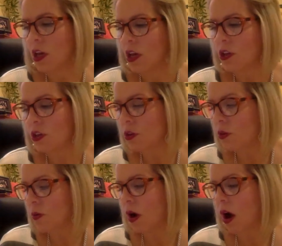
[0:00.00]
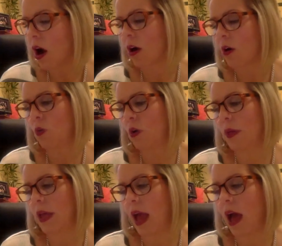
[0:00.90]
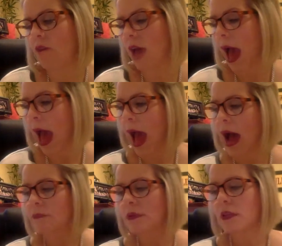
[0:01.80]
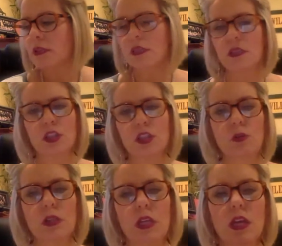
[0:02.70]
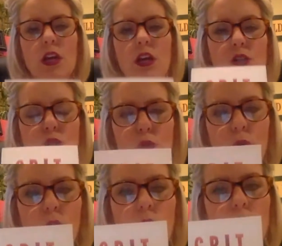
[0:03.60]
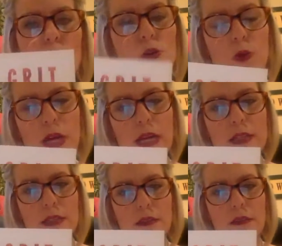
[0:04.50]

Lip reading: You are a woman of absolutely true grit.